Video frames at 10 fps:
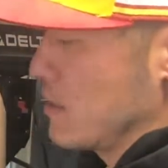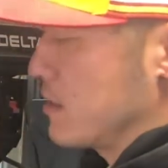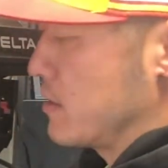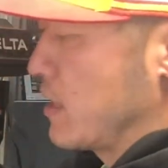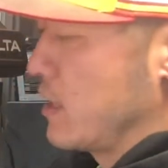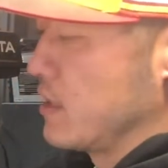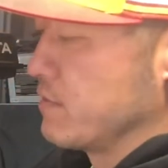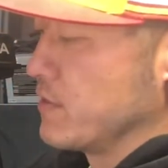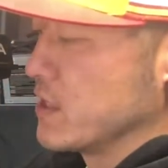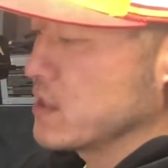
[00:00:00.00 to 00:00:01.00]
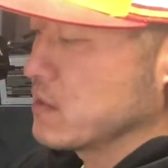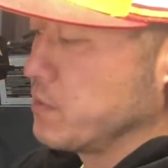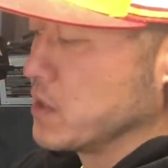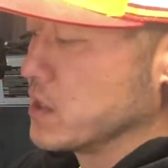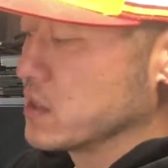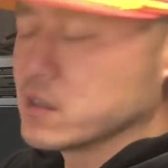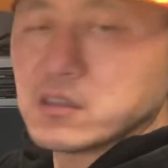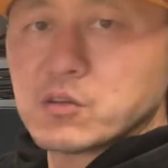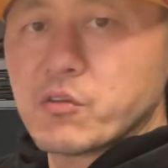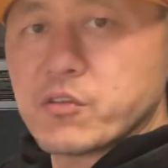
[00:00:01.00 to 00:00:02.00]
the end of this, but this is a
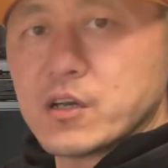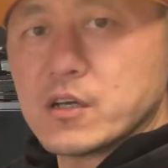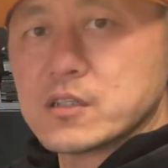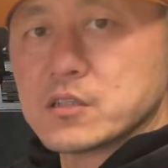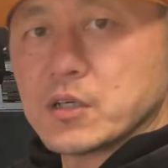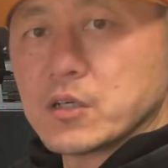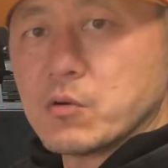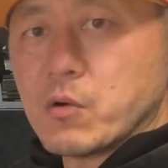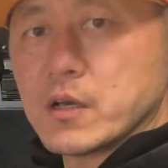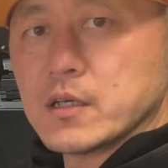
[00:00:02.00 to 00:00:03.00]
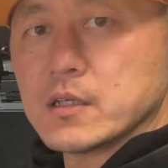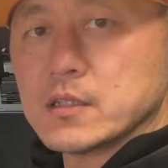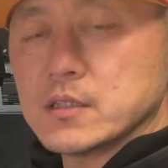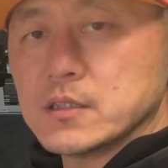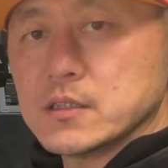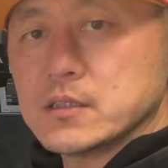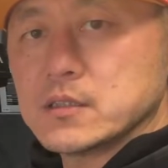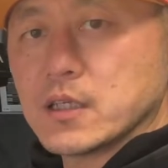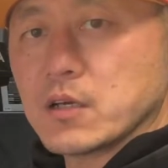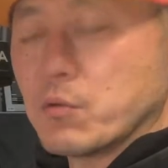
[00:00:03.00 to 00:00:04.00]
little thinner, so I don't want to
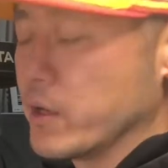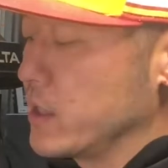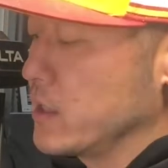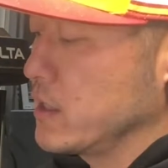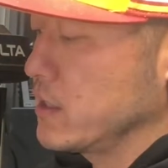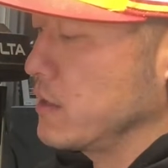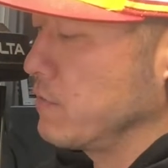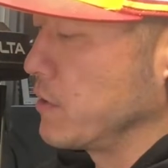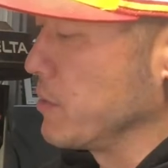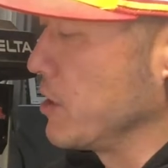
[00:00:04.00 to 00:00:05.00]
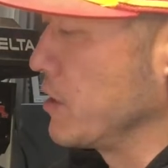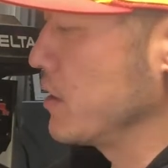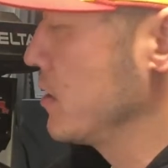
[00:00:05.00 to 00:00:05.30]
take away from here,